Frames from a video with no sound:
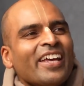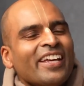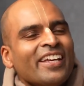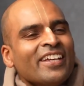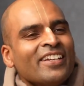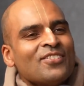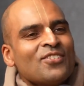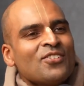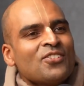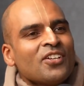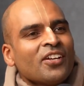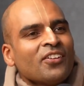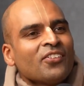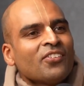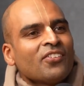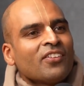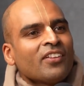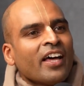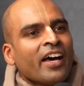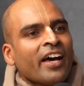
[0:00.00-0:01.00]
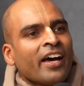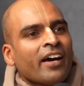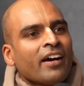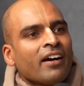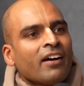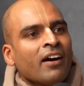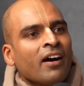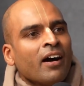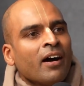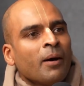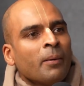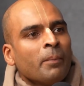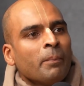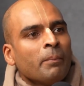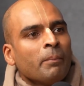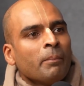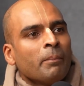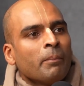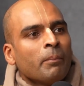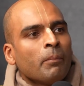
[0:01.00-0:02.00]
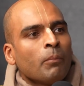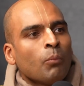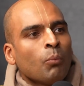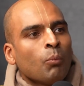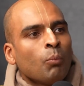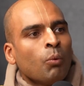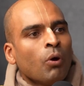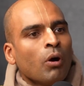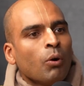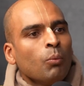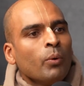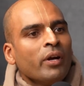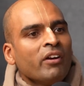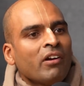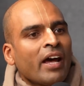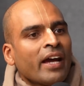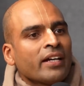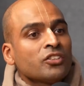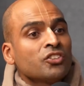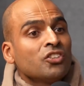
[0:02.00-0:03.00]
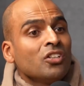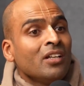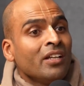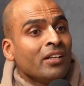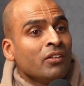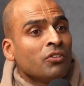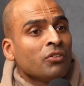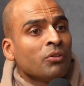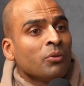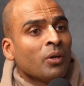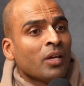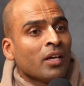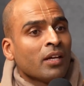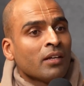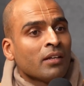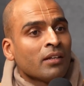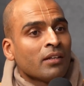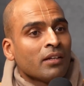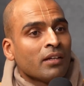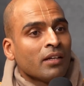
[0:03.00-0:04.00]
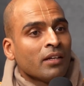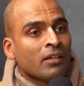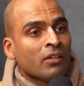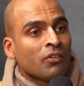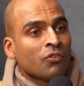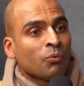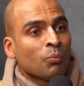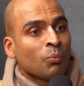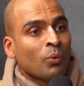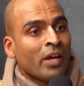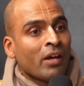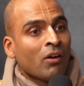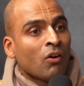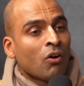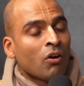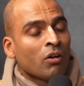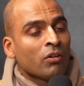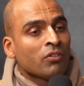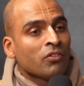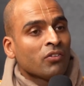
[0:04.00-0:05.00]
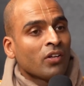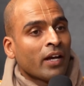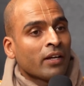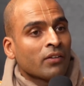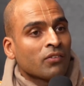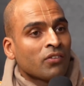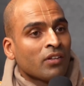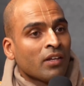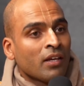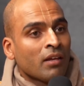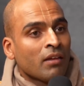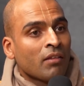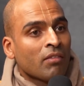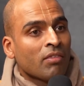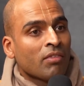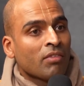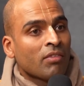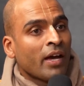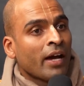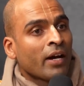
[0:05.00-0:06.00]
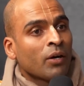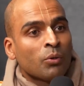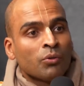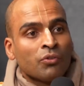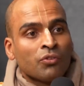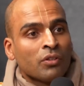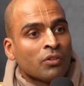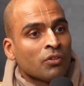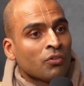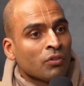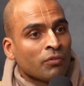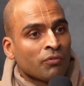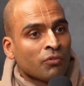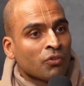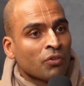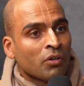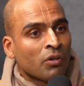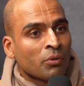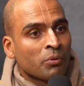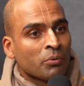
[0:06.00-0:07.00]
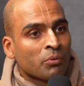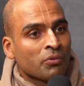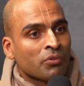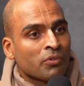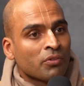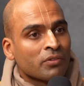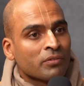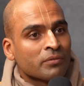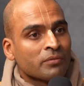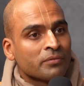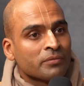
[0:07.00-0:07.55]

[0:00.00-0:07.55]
is just that what we're actually doing is we're contacting thousands of souls.